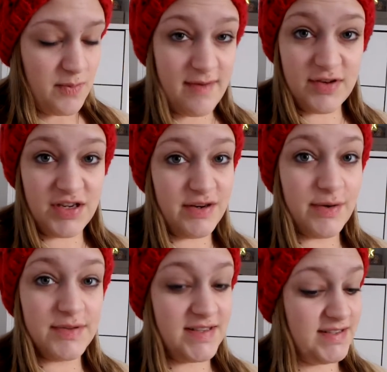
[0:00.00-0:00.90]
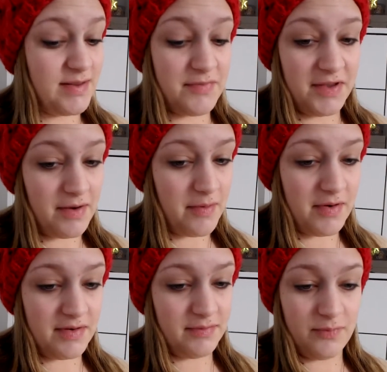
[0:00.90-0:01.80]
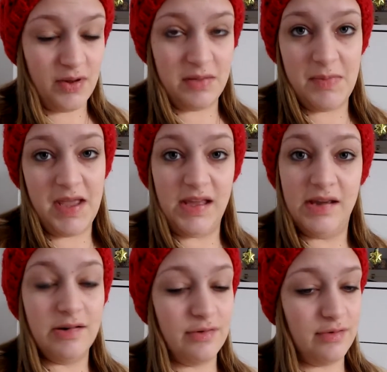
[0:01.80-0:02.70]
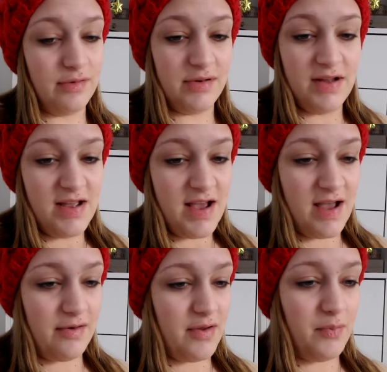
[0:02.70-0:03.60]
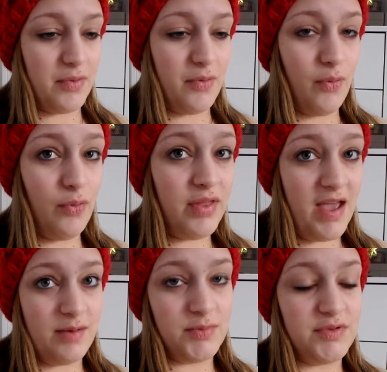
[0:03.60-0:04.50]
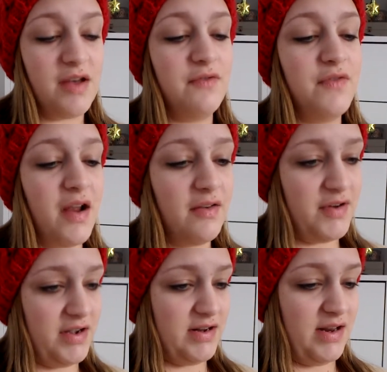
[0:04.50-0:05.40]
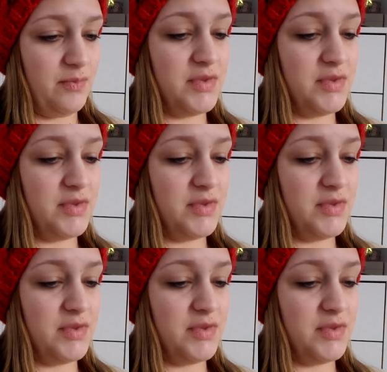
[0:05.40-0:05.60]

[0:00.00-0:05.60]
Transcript: whether she knows there's something going on with me or I don't know, but all the animals are very, very cuddly.